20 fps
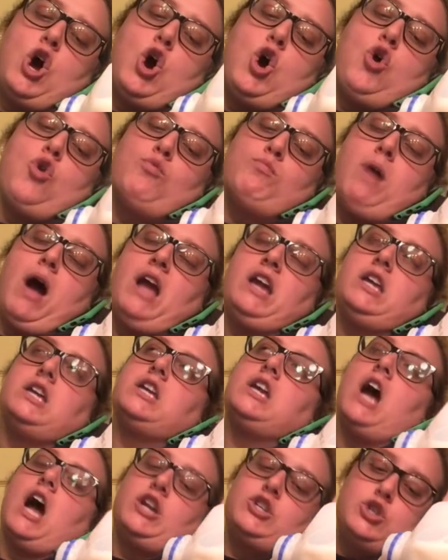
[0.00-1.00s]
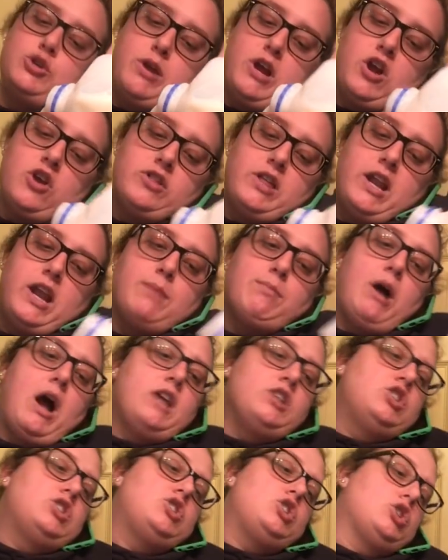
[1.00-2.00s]
Oh my god, do you hear that? I
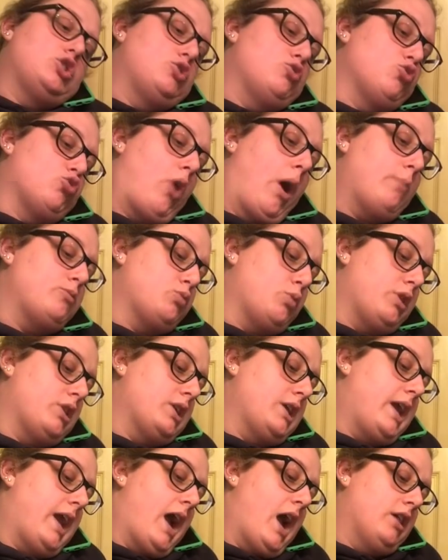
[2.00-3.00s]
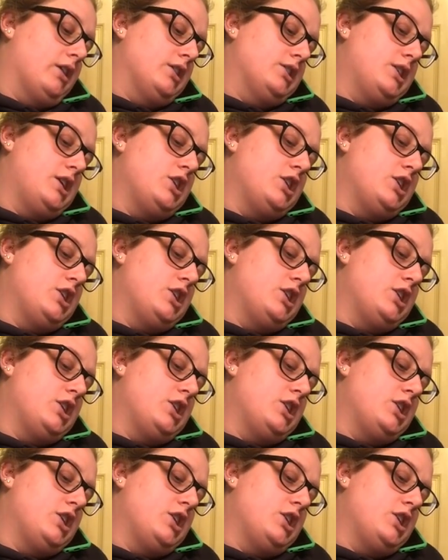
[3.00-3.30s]
just dropped one of the gallons.